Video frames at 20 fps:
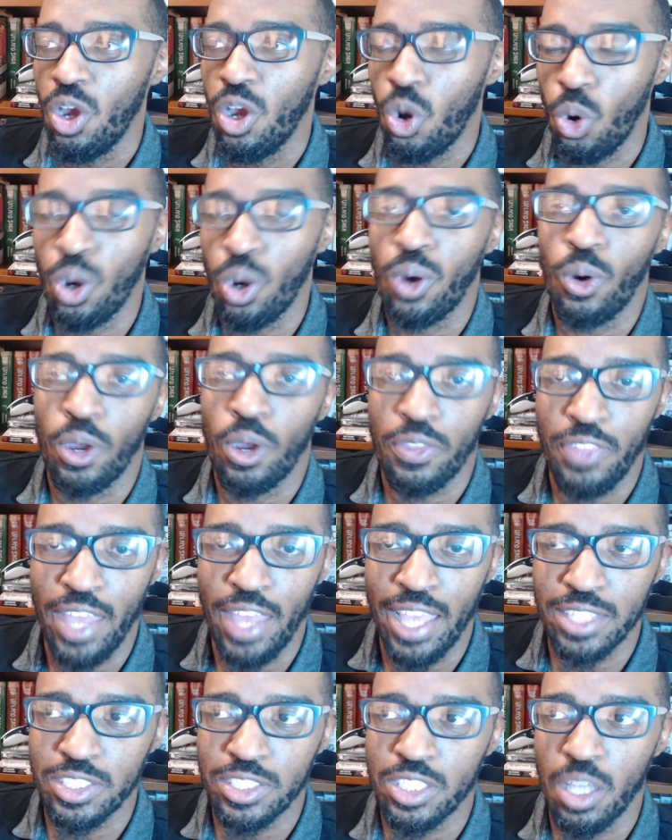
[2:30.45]
or
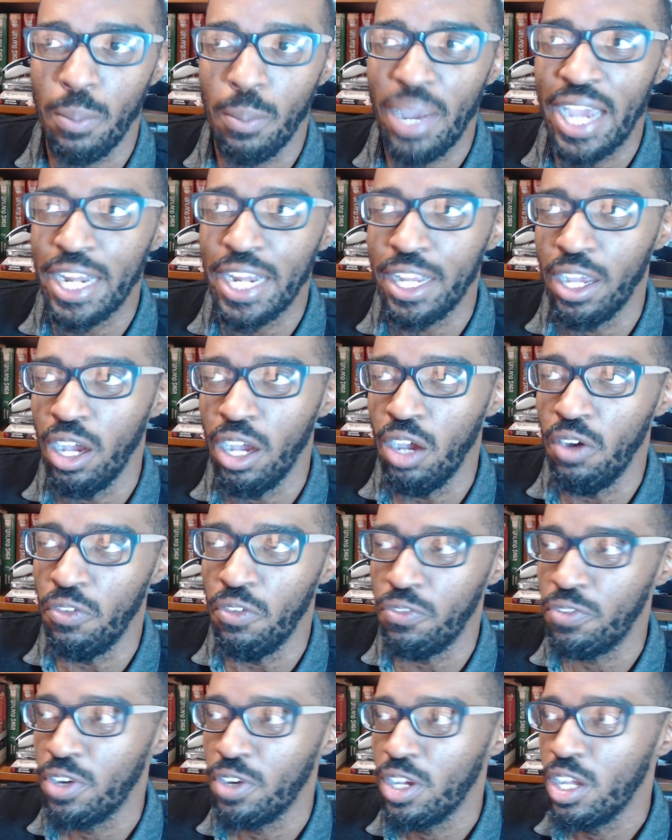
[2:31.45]
that somebody
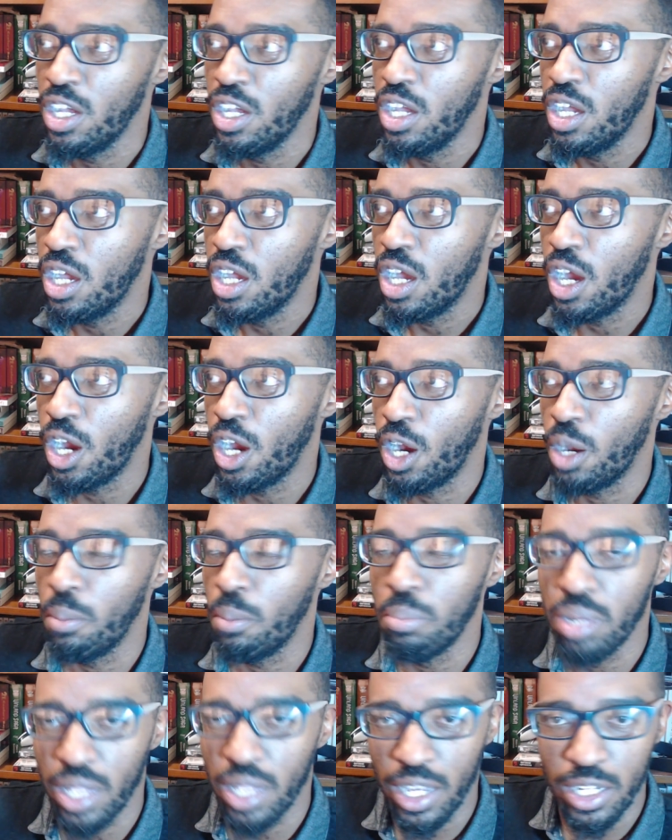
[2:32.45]
of her
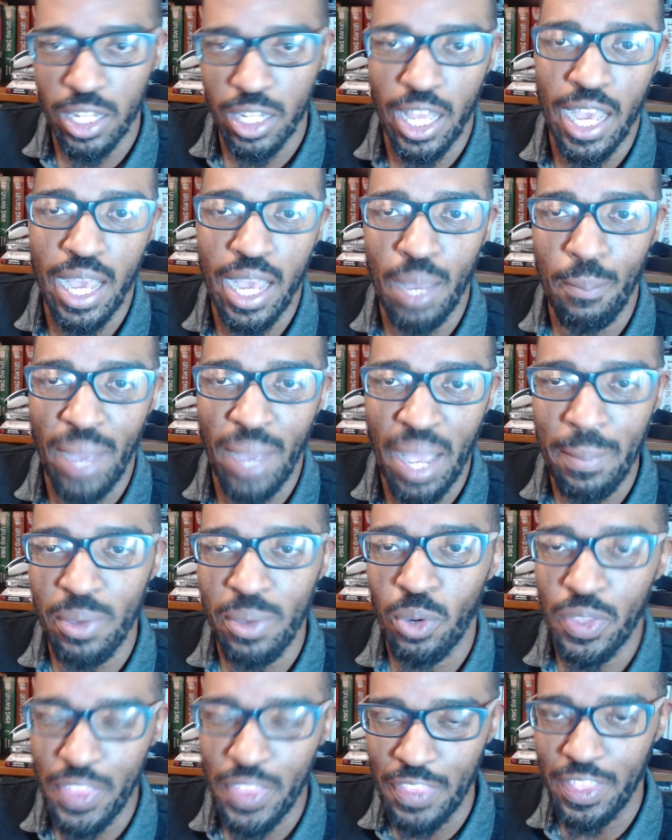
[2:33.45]
bloodline might be
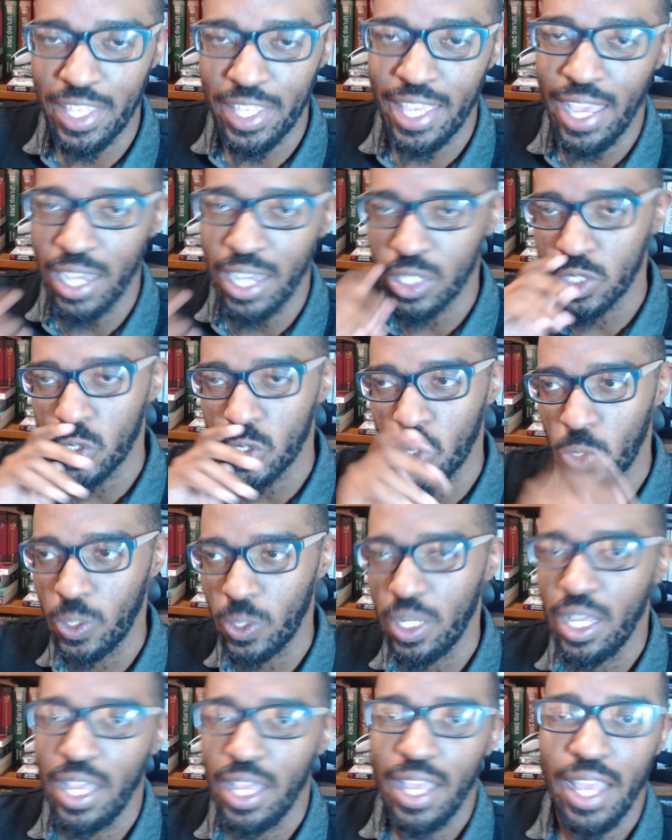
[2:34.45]
within the council,
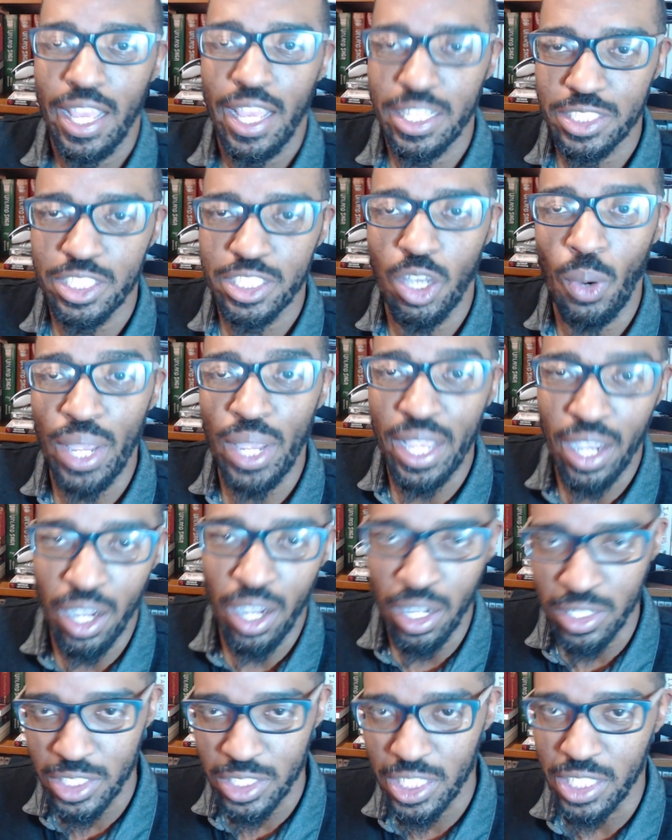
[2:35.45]
and so a
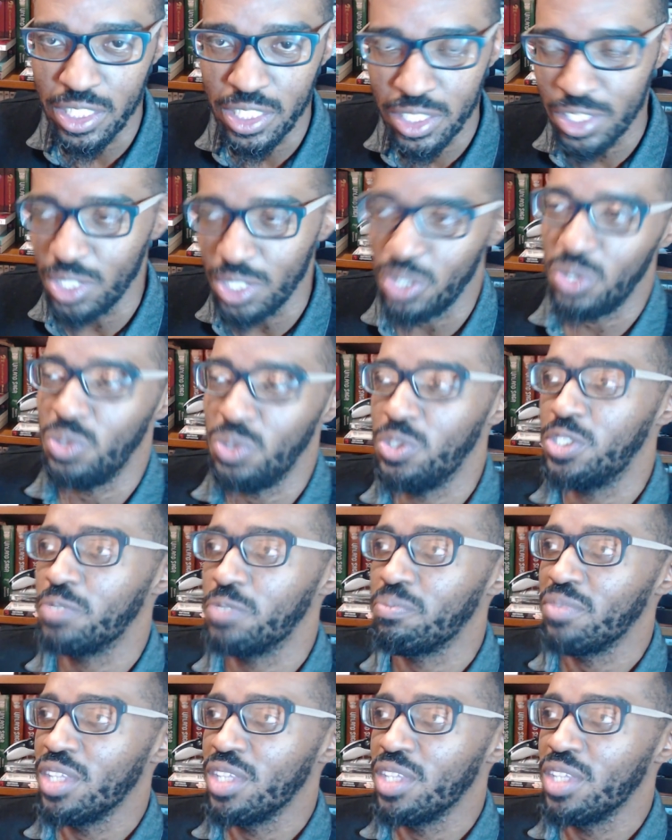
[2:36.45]
hunt ensues.